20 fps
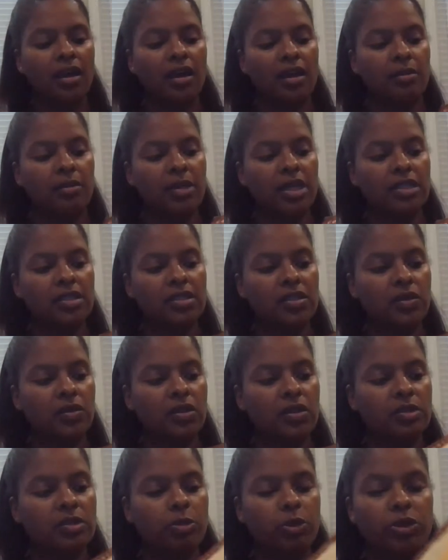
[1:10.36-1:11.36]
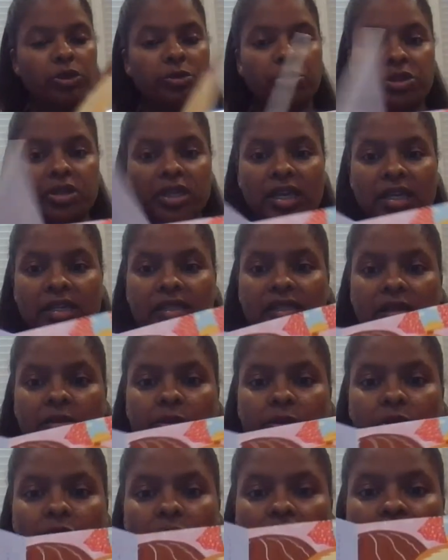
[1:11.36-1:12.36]
And so this board book has
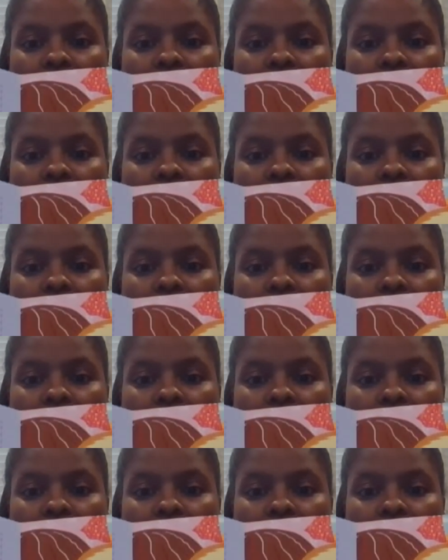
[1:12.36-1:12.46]
simple